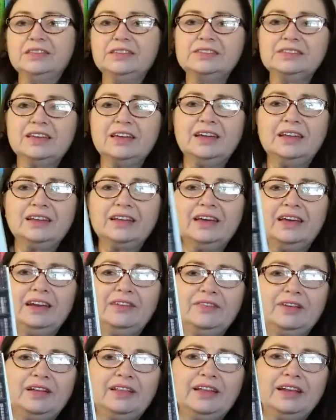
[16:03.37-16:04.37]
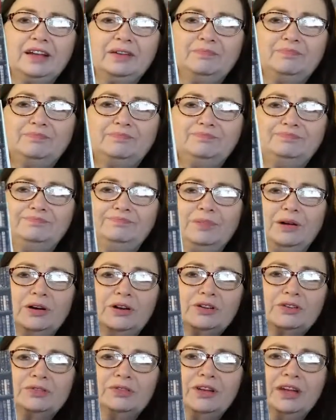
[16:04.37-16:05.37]
It's got kind of a like a
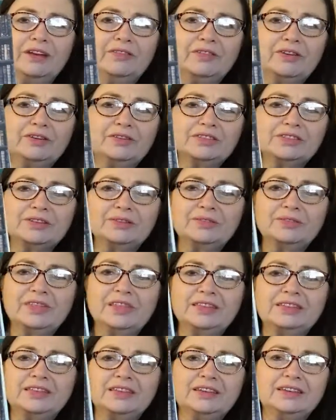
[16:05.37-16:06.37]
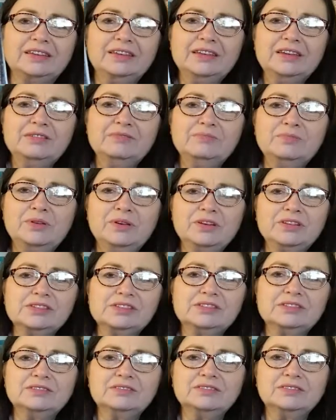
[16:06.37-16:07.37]
partial cover so that the
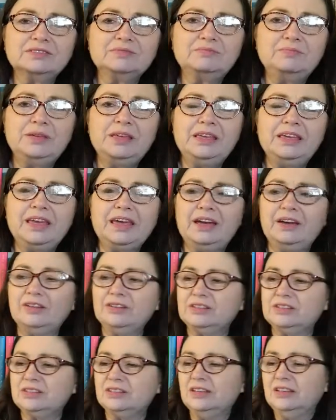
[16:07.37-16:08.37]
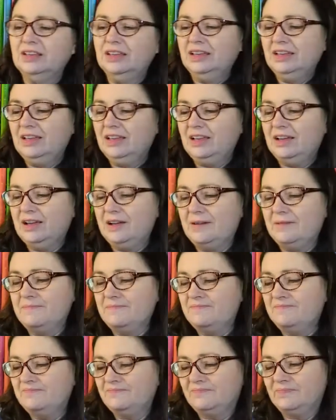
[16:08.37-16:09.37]
books peek out.
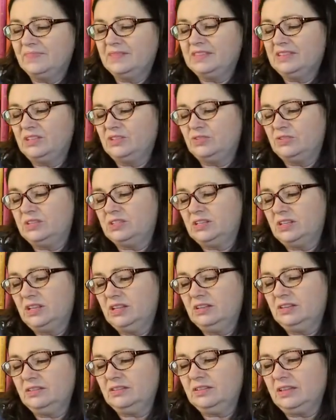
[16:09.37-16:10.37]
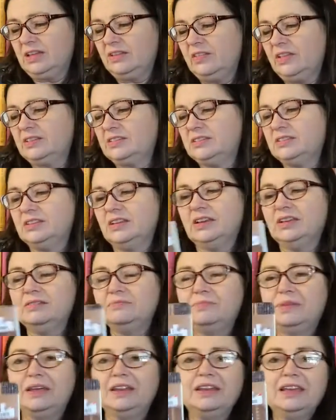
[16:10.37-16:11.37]
It's interesting how that's
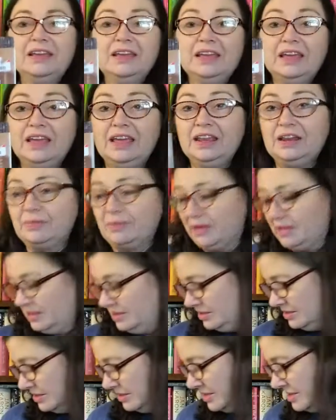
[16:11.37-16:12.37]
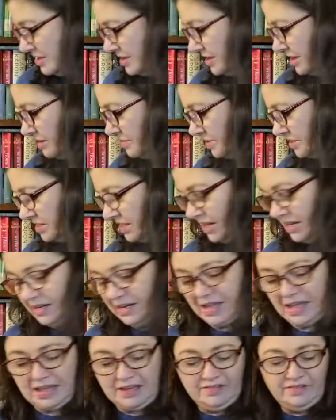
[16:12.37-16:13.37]
done. But anyway, I'm excited
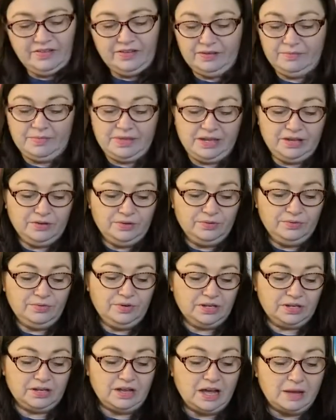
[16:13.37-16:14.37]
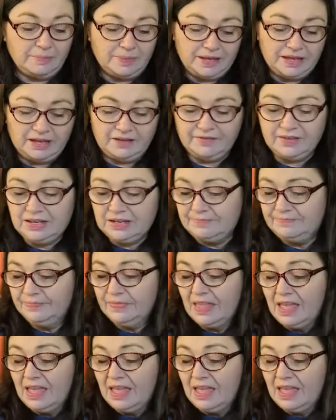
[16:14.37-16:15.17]
to have my own copy of it.